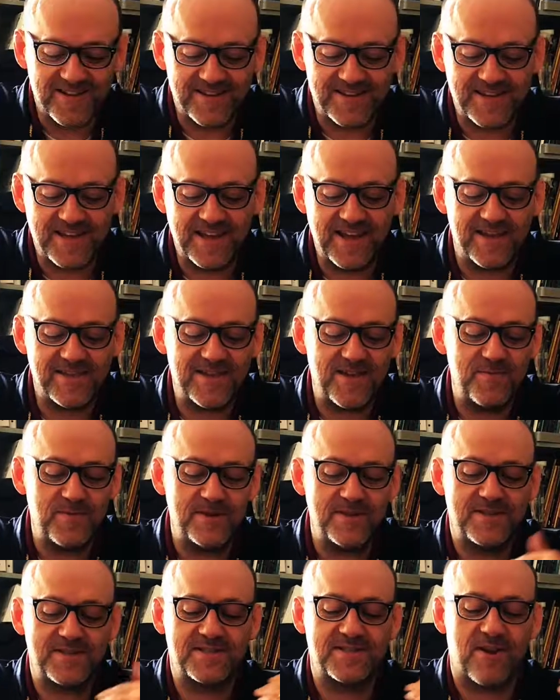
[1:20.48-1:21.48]
To get them
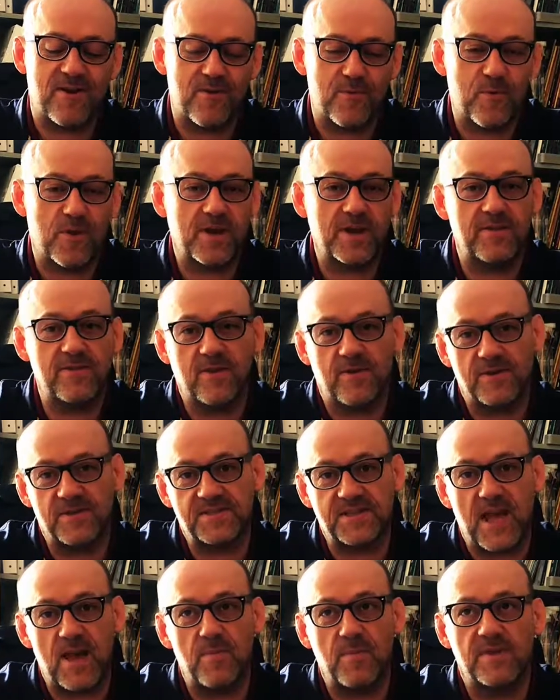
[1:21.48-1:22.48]
to start working their
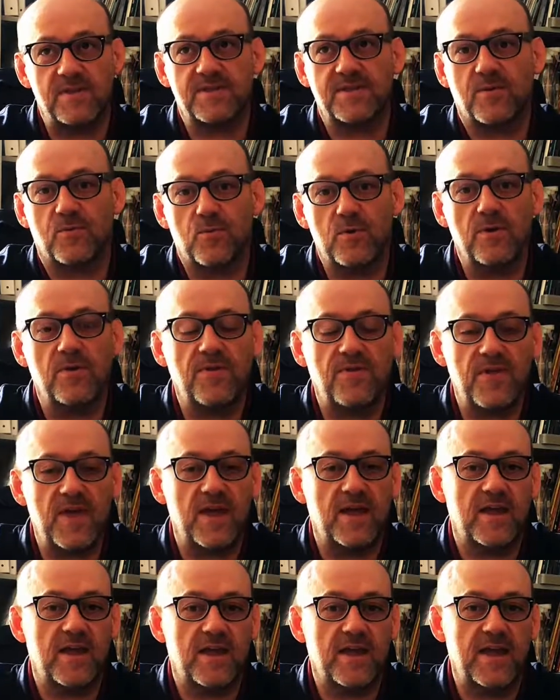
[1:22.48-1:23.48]
assignments, the real
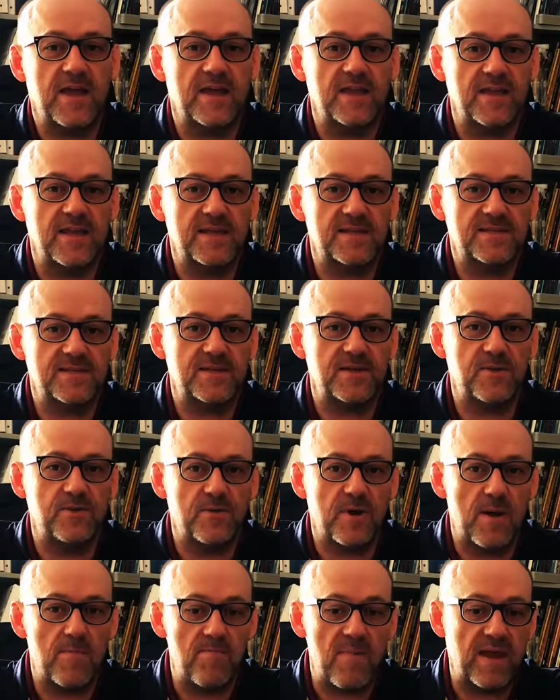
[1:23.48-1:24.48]
thing, again, is
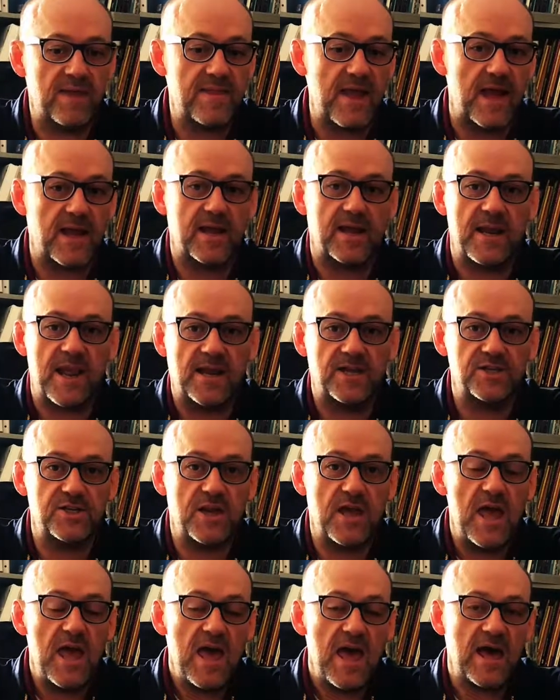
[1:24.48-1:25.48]
to make that
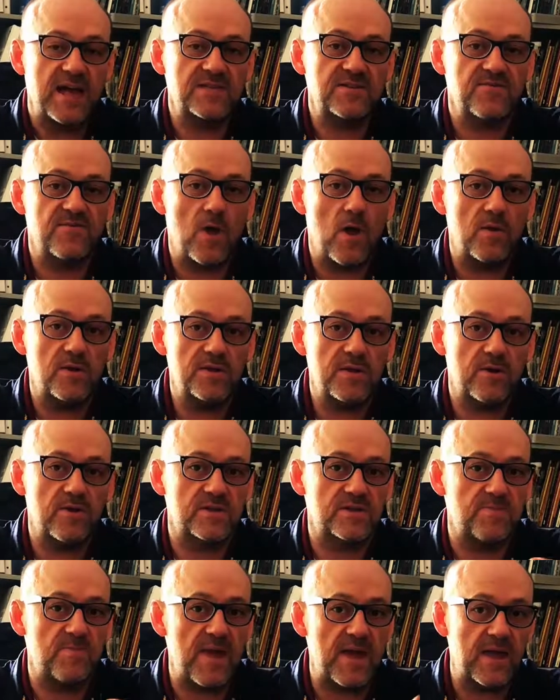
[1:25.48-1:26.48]
connection. As a volunteer,
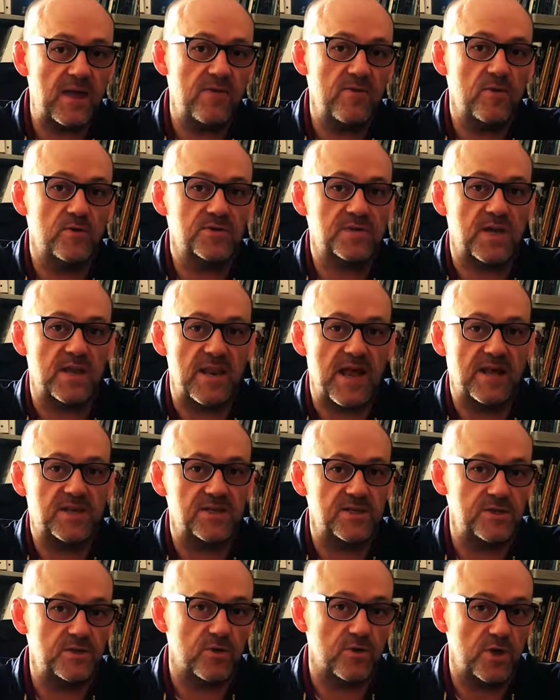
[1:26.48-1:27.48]
it's making those
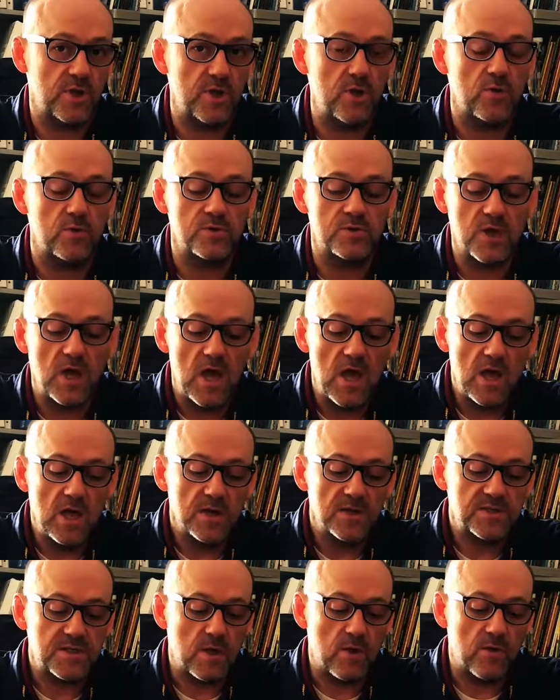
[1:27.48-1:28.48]
connections are huge.
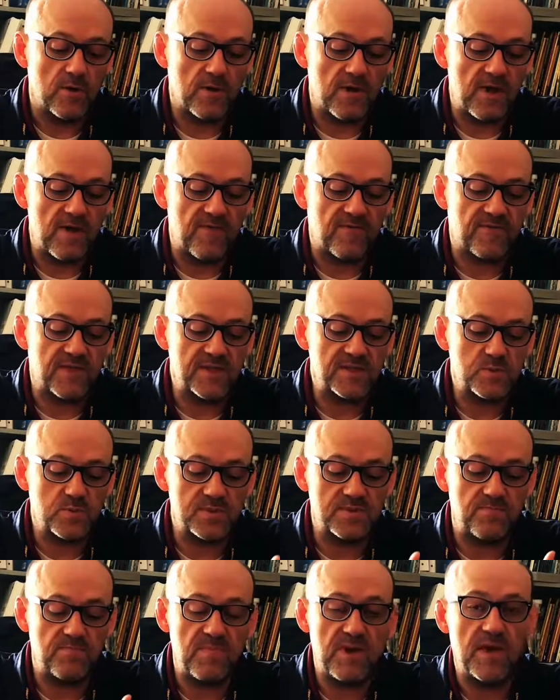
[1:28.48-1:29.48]
So if this
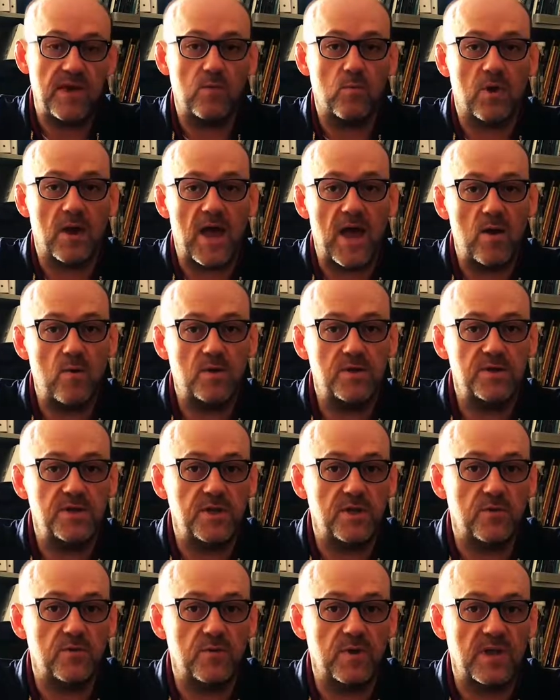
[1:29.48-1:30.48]
was me, what I would
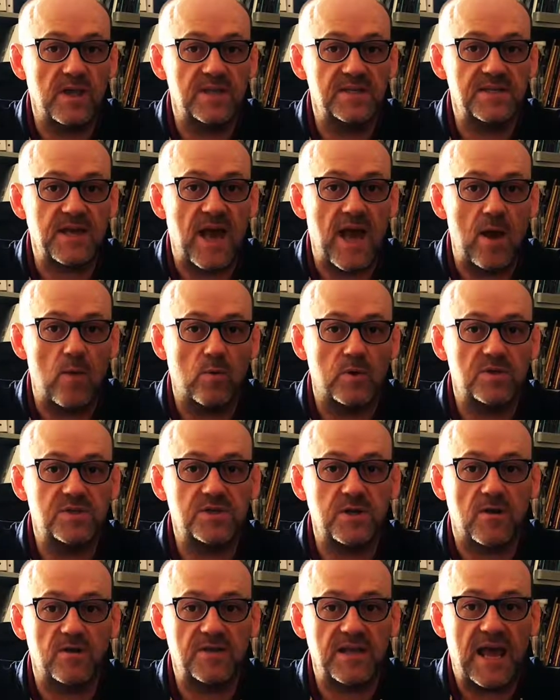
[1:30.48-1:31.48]
do is I would
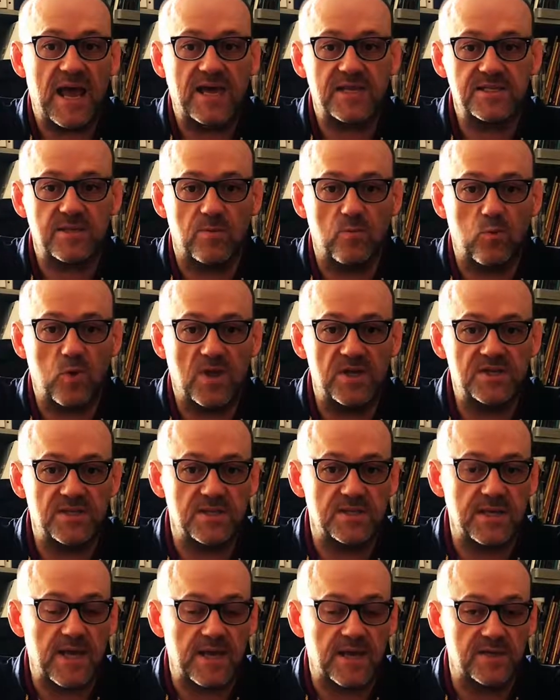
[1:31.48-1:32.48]
start to ask them
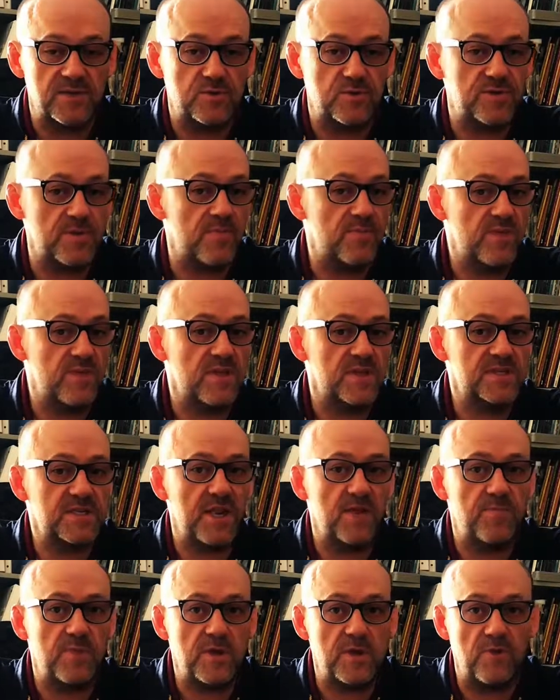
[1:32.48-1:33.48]
questions like, is there something that's
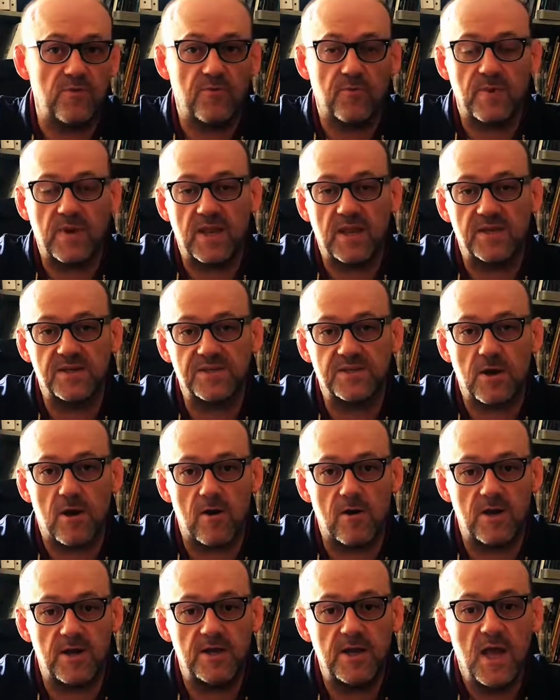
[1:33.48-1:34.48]
keeping you from getting
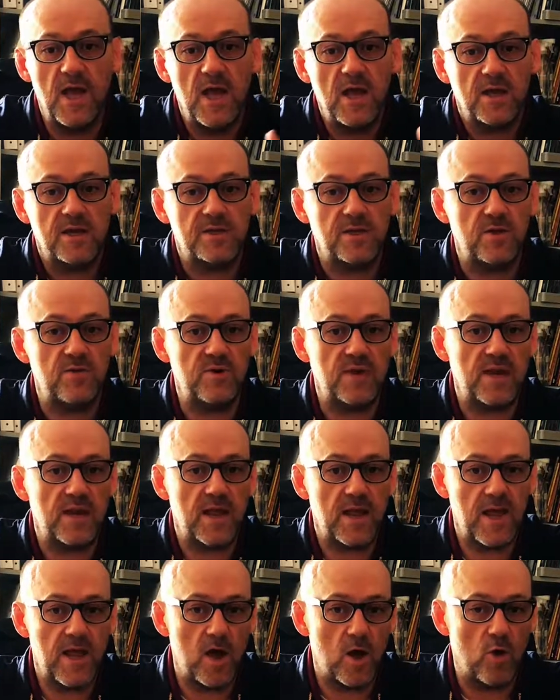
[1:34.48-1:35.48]
started? Do you need
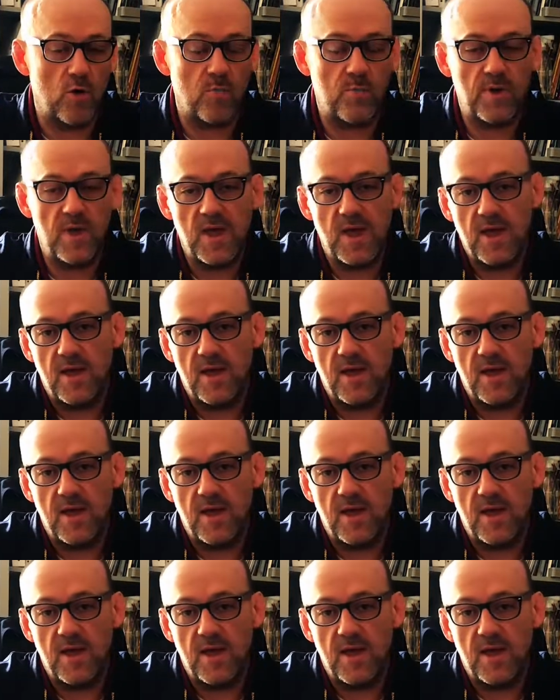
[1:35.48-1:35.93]
help?